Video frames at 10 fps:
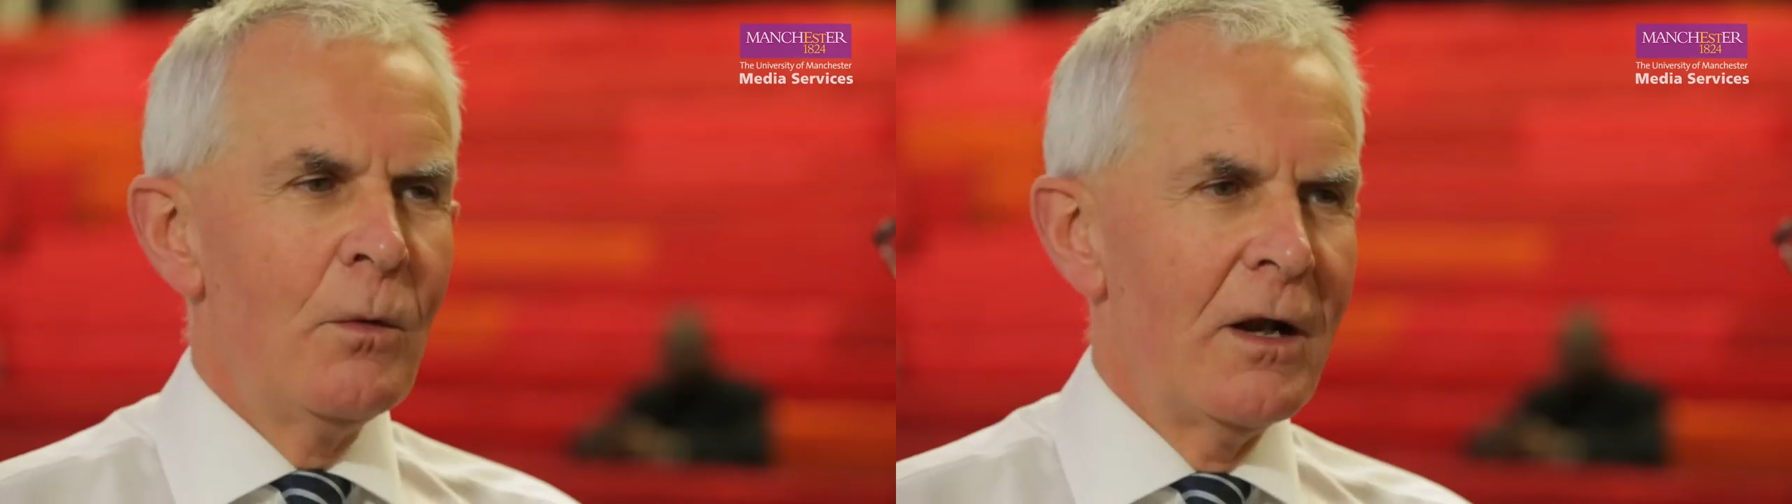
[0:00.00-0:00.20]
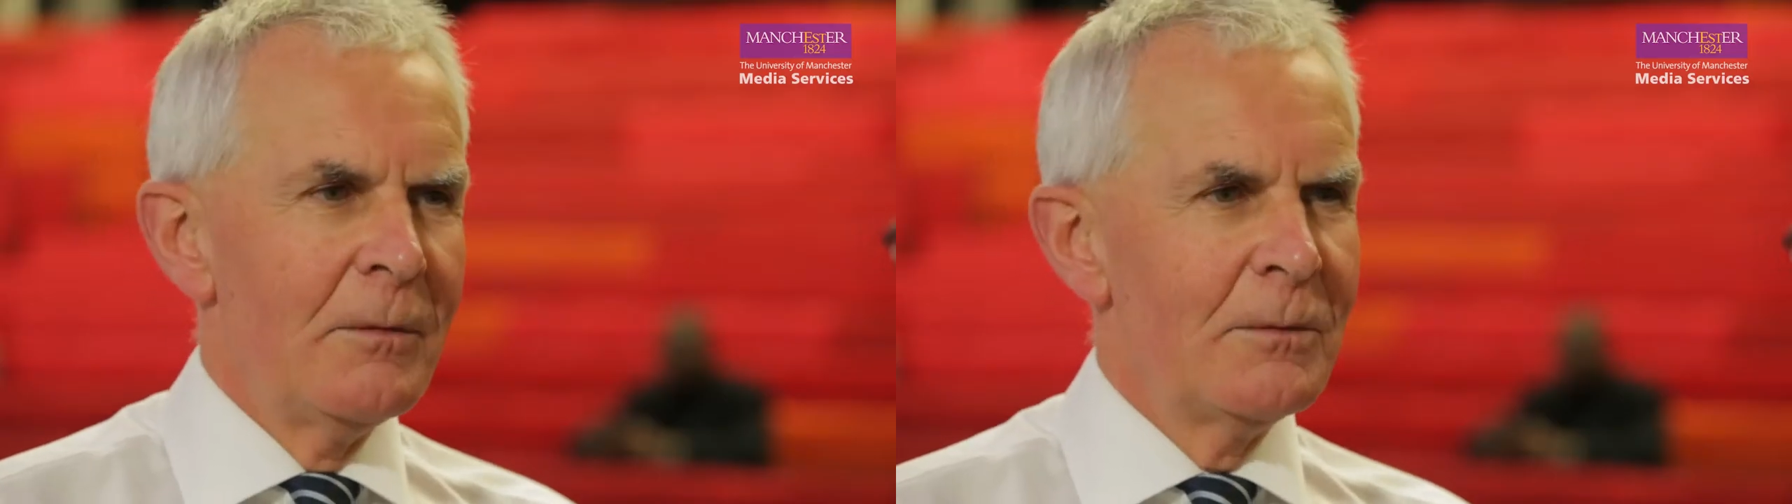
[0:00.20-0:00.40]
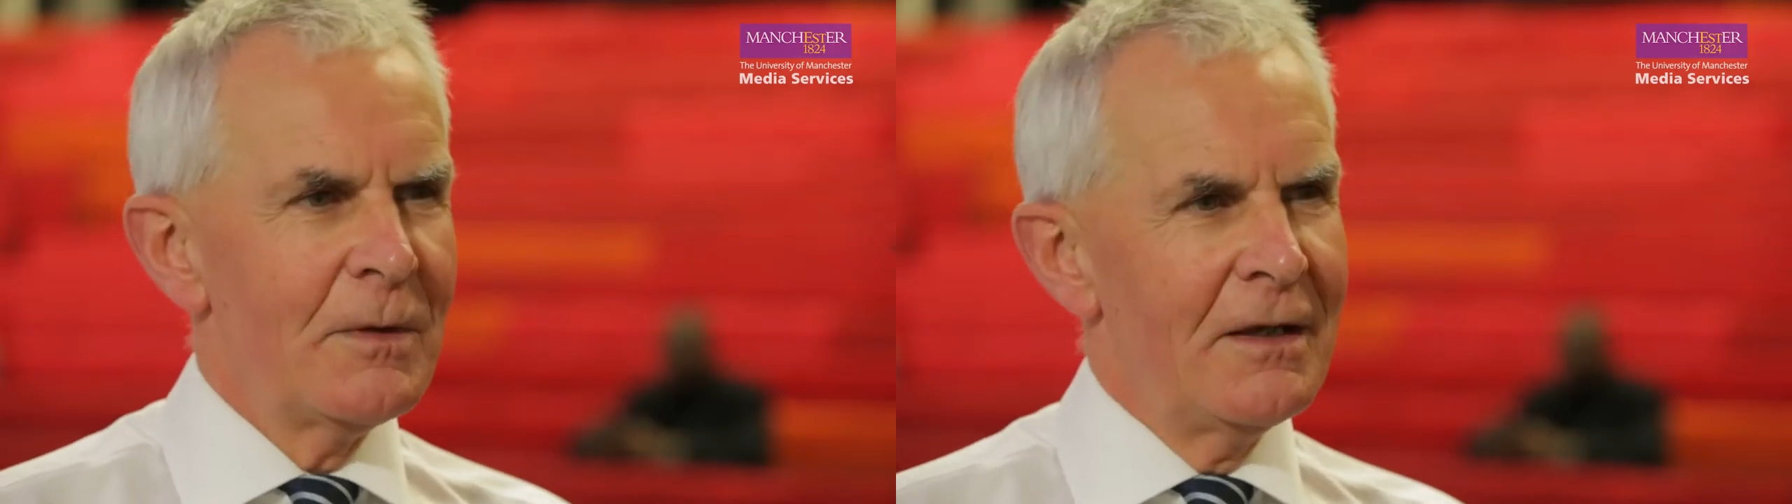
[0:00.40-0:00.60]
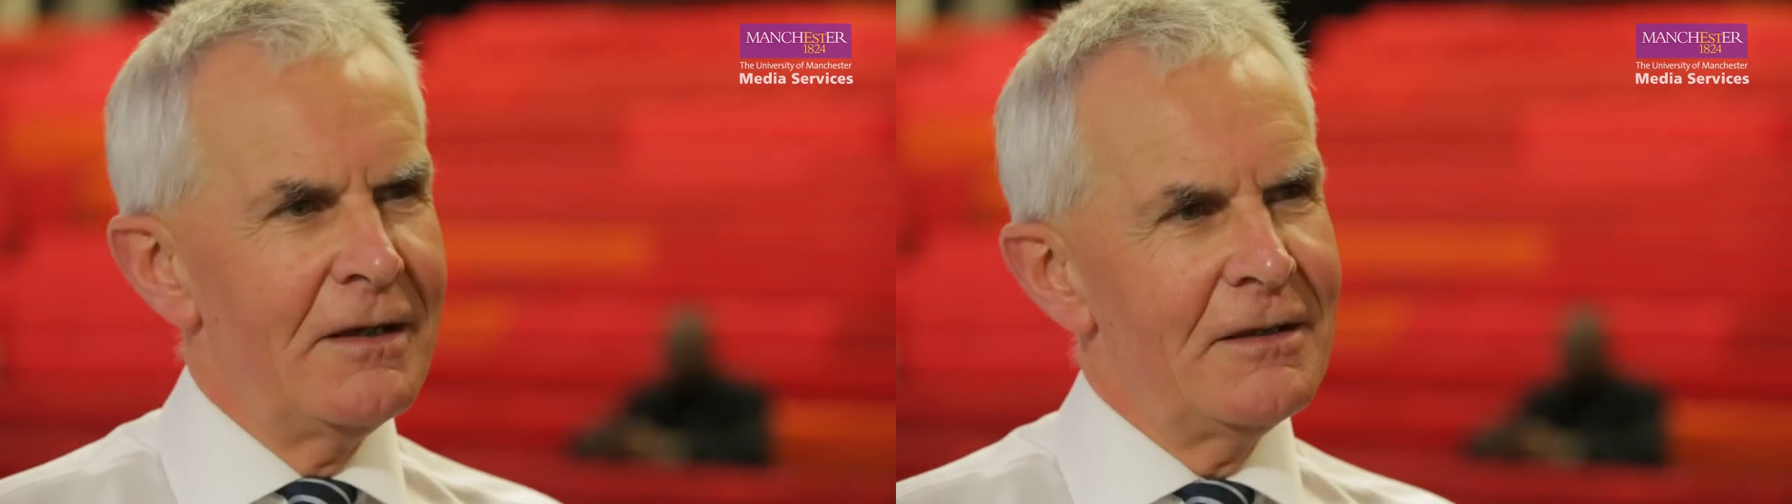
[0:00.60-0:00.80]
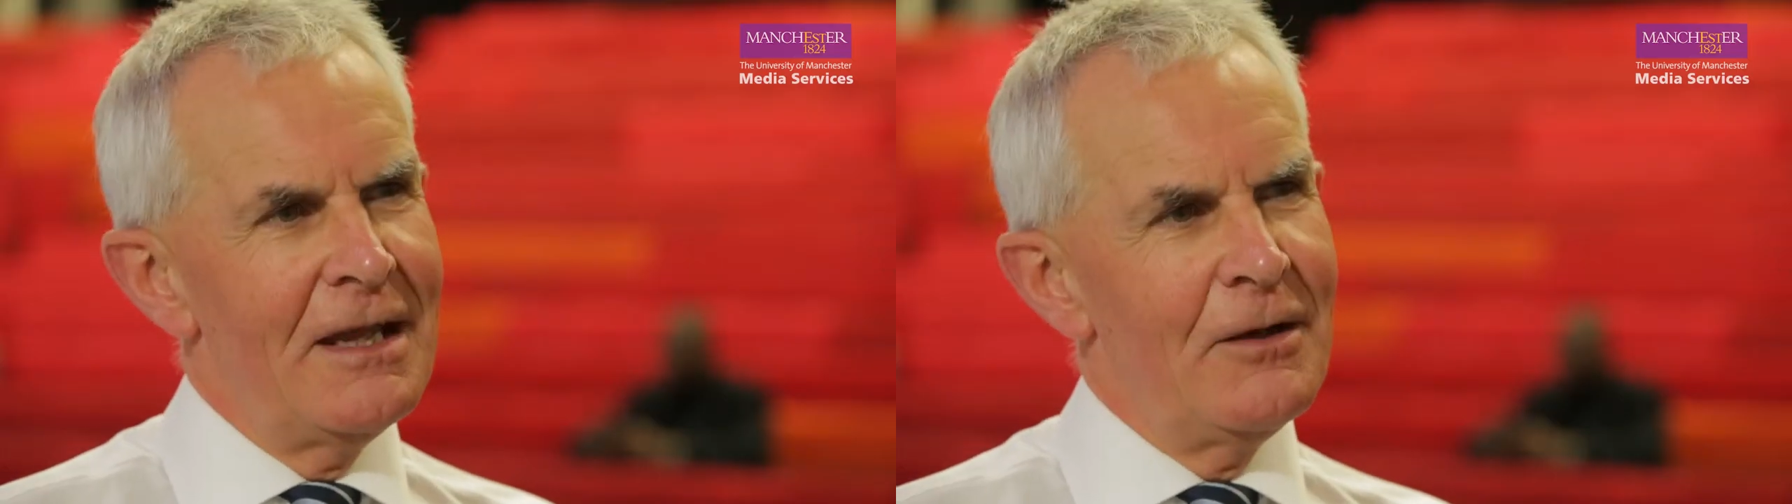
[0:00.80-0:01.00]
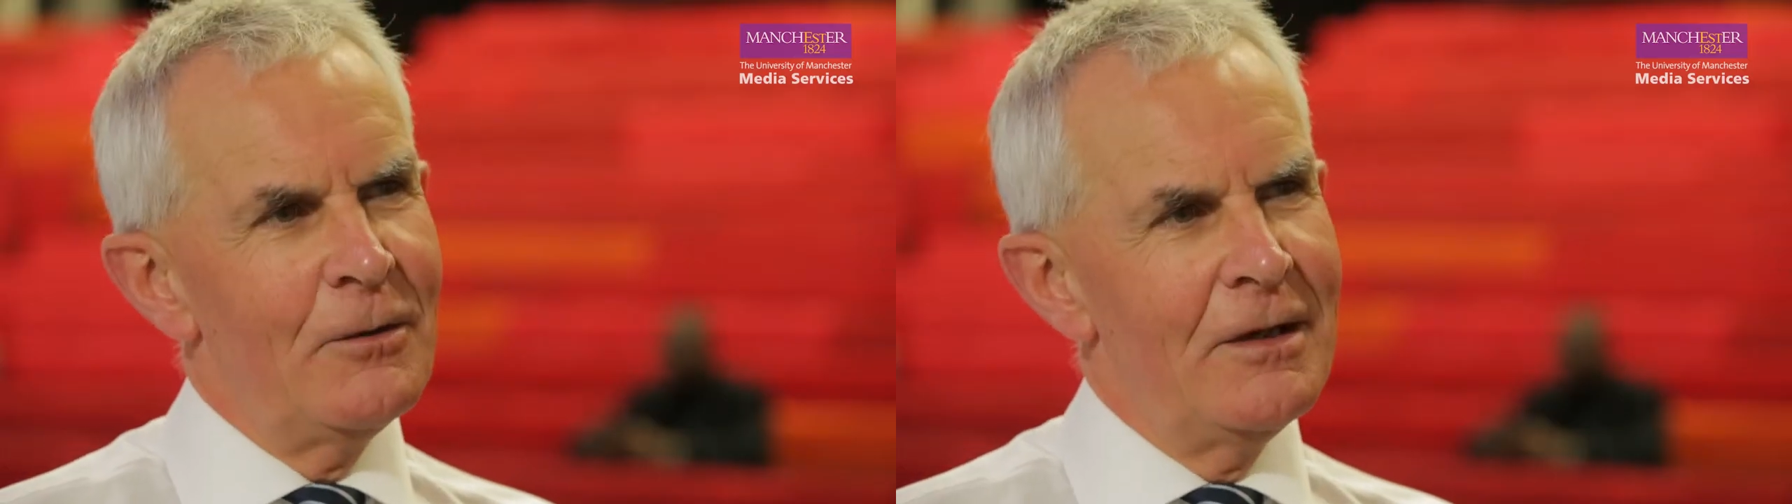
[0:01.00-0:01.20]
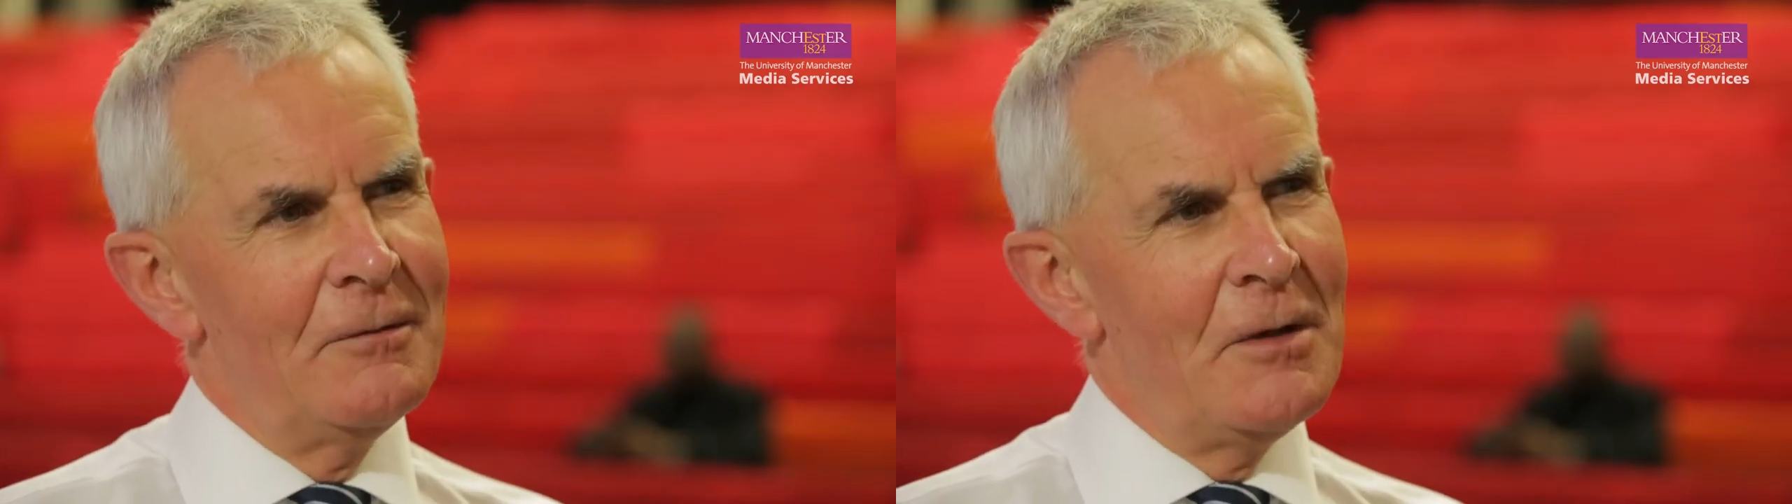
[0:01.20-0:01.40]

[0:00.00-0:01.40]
Well, I'm now